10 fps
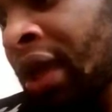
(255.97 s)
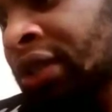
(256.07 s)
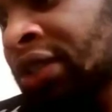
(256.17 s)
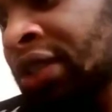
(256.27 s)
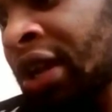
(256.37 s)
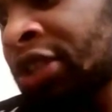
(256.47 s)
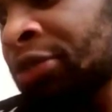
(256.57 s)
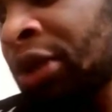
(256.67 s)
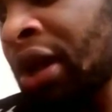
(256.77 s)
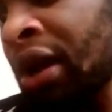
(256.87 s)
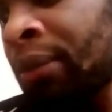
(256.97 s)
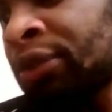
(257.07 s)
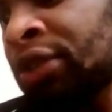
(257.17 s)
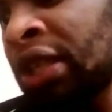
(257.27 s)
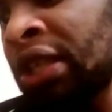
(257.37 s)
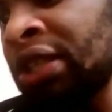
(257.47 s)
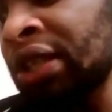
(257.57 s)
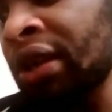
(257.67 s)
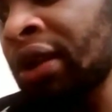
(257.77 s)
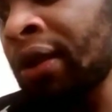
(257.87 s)
exercise becomes
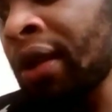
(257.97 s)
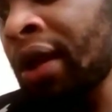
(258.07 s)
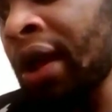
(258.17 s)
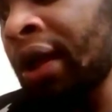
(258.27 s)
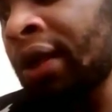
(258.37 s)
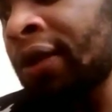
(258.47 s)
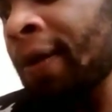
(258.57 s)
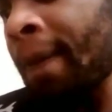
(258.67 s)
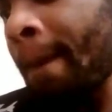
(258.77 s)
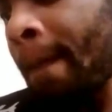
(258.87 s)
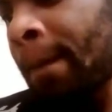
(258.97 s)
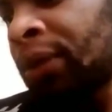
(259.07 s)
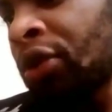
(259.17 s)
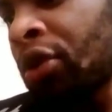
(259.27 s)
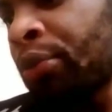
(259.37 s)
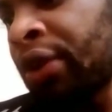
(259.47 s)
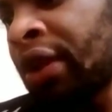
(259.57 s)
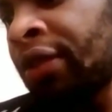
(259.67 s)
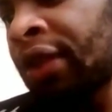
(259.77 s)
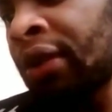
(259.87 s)
easier and your
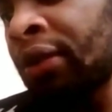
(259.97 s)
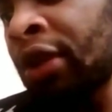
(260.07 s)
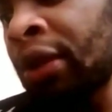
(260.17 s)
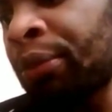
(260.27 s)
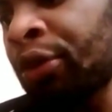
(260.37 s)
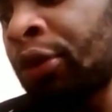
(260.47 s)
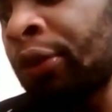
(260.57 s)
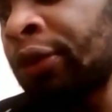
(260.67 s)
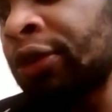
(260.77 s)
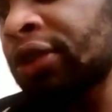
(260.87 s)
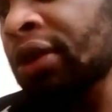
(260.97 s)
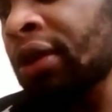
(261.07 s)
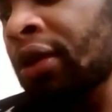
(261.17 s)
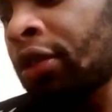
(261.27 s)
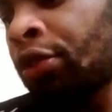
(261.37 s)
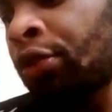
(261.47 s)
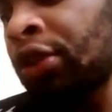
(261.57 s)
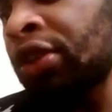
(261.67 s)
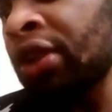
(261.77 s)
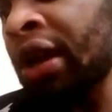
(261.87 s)
breathing improves.
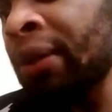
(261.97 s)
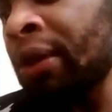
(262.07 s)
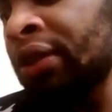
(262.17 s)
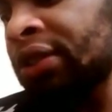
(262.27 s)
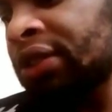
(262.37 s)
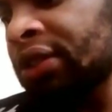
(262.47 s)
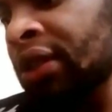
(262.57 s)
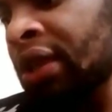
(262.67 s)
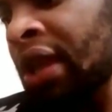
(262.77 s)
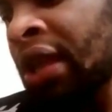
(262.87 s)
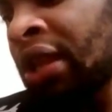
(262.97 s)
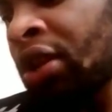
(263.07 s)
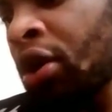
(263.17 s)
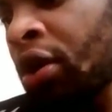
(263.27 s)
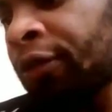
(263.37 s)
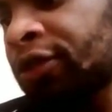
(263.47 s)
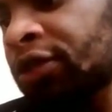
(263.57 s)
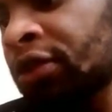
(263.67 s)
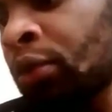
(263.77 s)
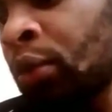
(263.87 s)
3 to 9 months, any coughs,